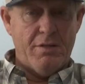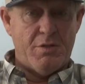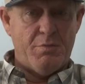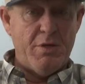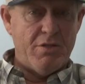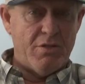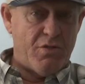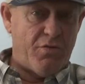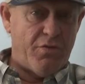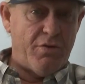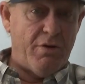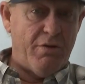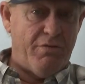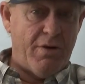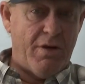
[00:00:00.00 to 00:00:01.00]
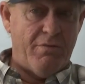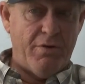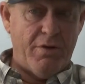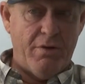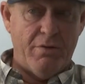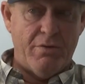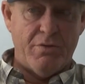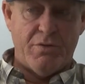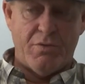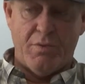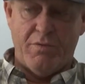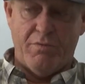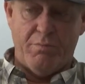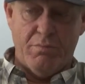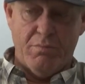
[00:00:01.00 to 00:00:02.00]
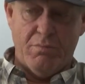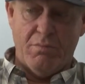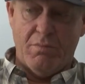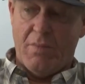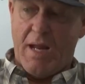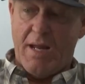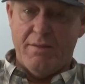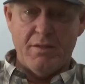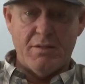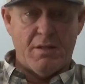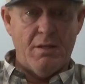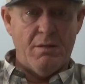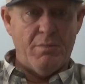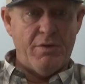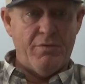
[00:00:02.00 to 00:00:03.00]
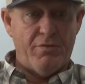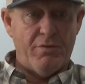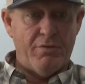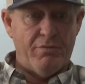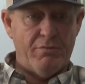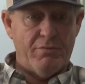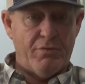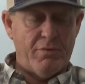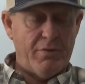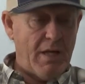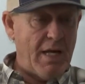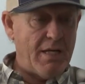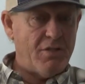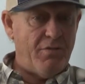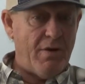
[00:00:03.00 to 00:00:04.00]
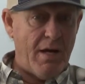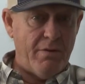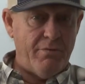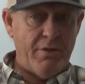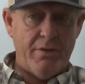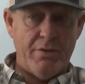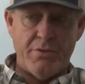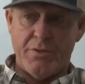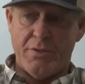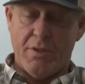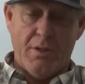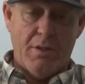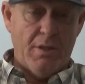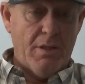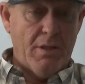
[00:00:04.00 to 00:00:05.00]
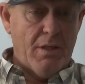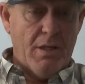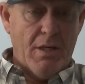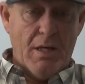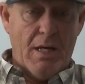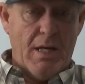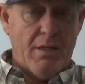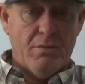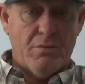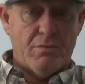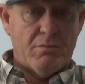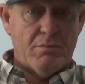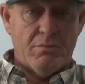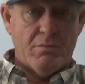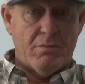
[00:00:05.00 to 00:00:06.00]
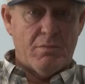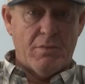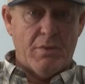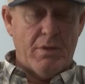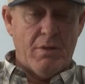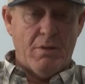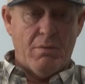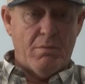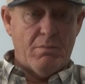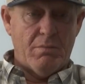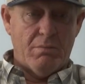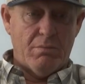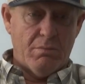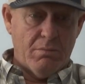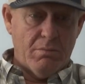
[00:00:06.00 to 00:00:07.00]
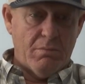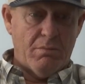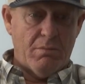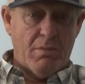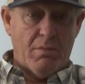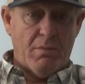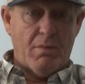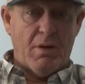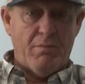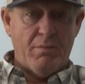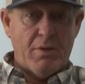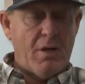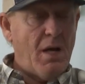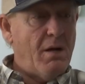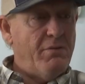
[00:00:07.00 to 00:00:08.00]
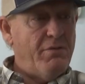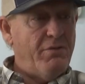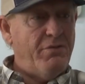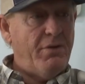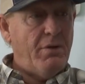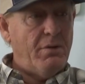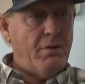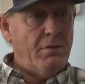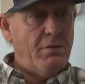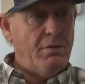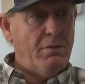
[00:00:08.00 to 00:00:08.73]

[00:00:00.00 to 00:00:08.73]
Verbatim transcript: this business for 35 years. We had this company for, for the last five years. I don't, you know, I'm kind of offended.